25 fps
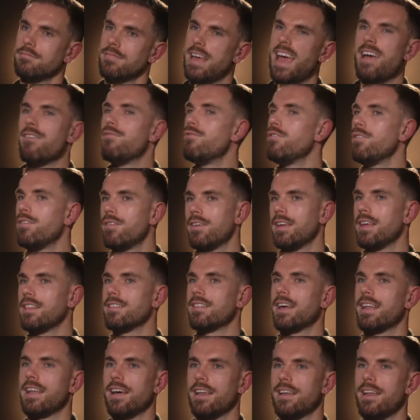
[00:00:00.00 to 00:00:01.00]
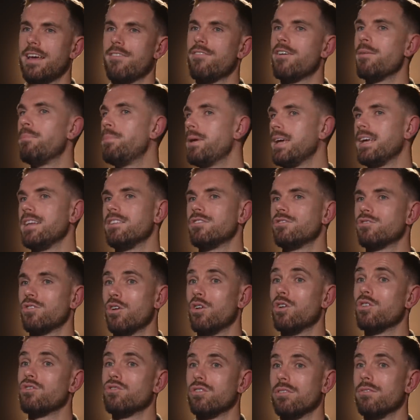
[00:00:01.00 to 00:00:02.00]
everything that I'd ever been
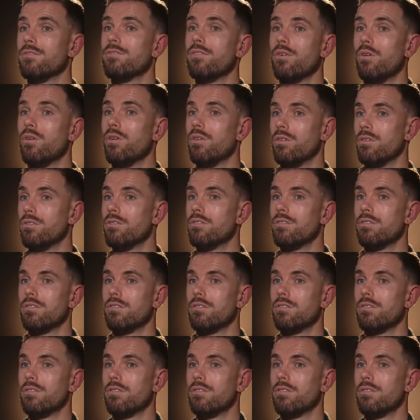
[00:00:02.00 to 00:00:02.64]
searching for